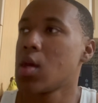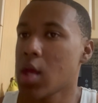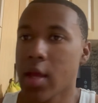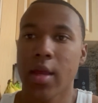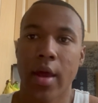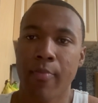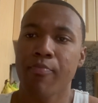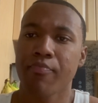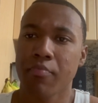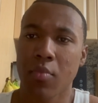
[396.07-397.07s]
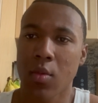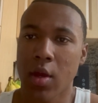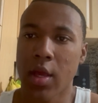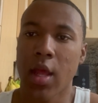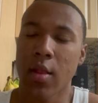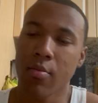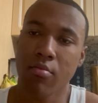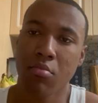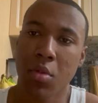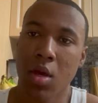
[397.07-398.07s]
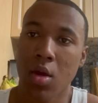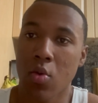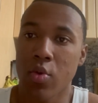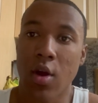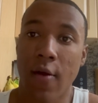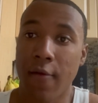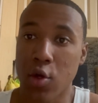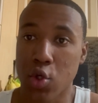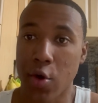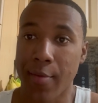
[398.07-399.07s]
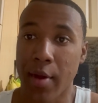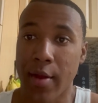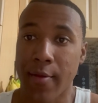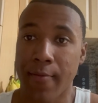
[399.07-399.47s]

And yeah, again, we all fall short, but